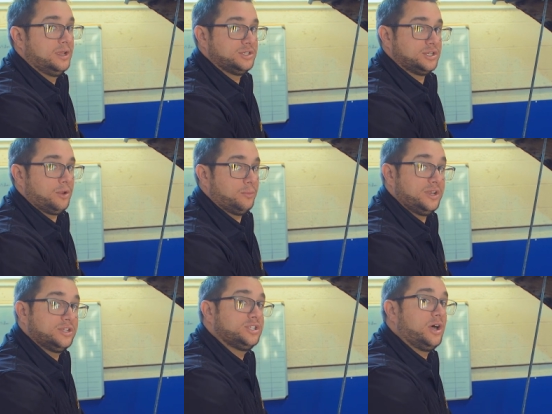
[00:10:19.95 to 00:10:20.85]
So
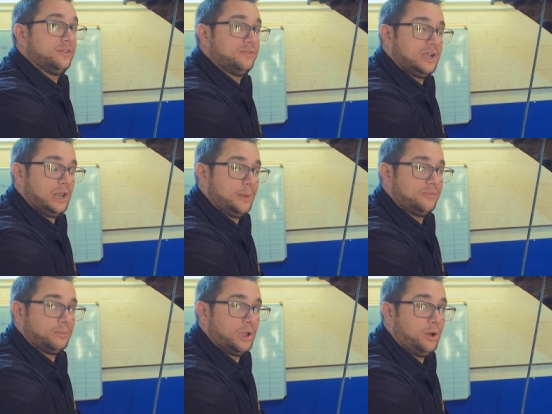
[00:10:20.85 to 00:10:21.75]
when you start the vehicle up
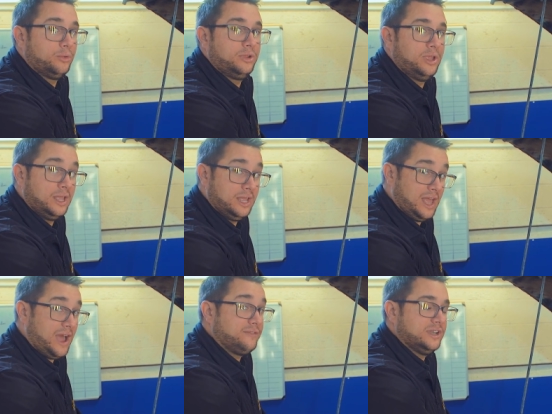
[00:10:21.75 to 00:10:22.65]
from cold,
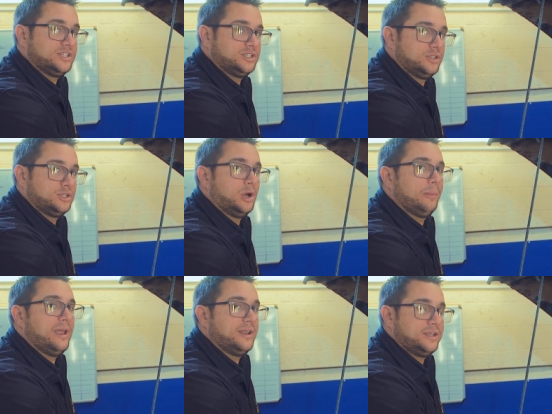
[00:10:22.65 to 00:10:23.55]
have a listen to the
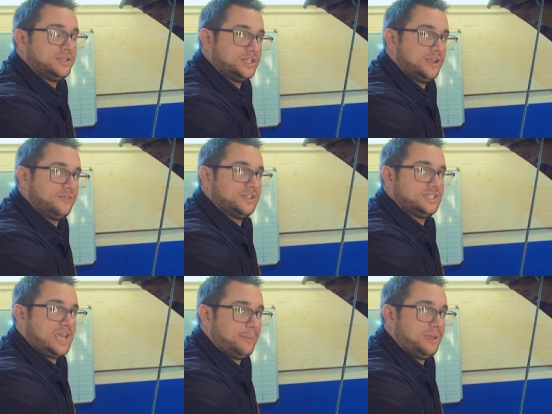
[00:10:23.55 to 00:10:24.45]
top end, see if it's
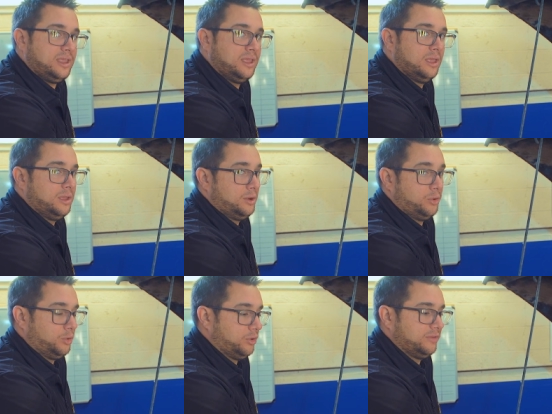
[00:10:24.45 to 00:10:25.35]
tappy
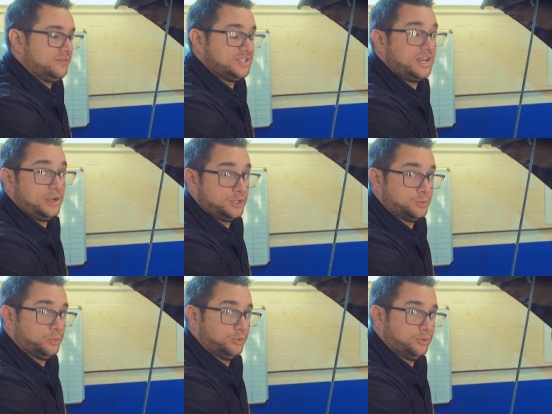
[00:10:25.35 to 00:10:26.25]
or if there's any
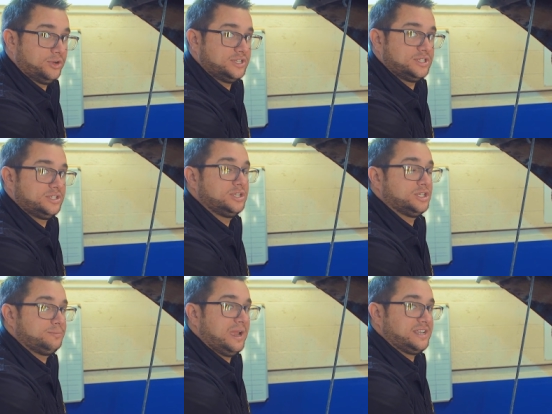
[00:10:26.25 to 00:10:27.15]
untoward noises,
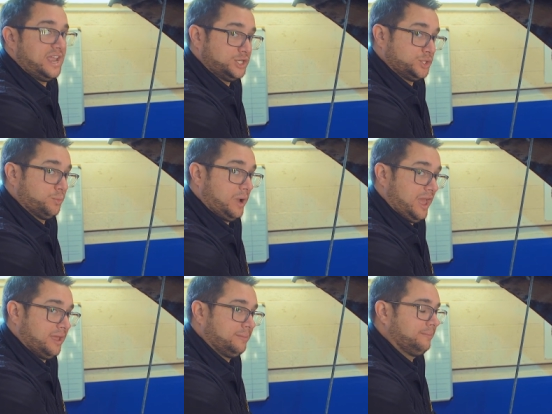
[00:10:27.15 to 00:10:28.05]
suspect engine wear.